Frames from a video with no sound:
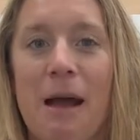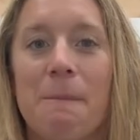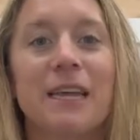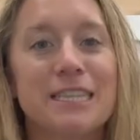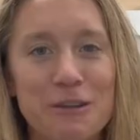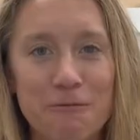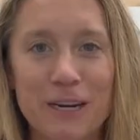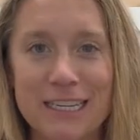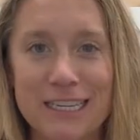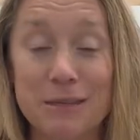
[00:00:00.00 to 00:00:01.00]
Please don't
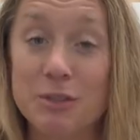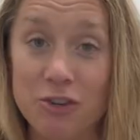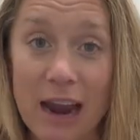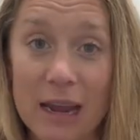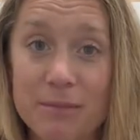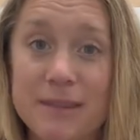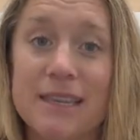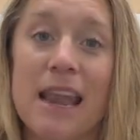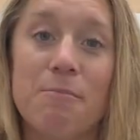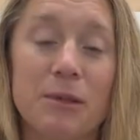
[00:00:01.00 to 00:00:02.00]
forget to subscribe.
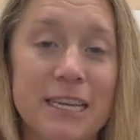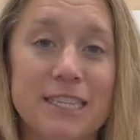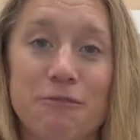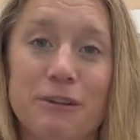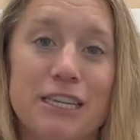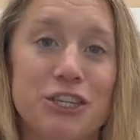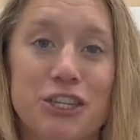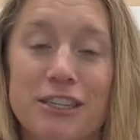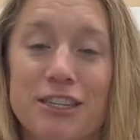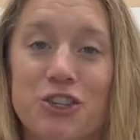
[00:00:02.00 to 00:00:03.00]
Please don't forget to
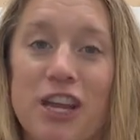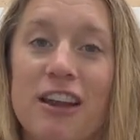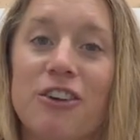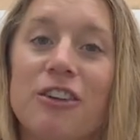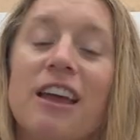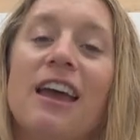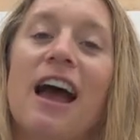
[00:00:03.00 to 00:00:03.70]
share this channel.